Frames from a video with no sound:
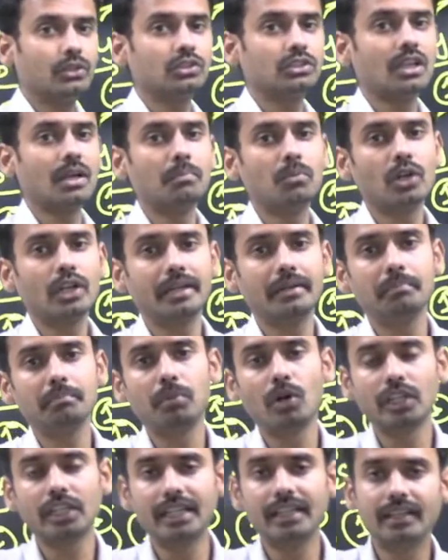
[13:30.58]
some more
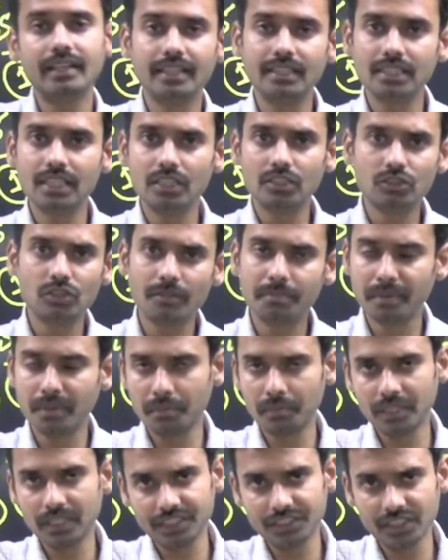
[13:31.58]
important results of
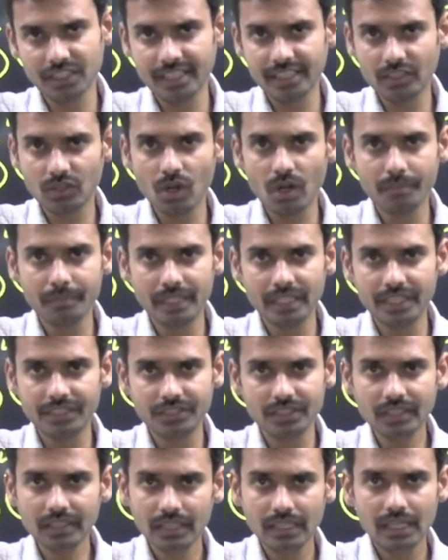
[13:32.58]
permutation and combination,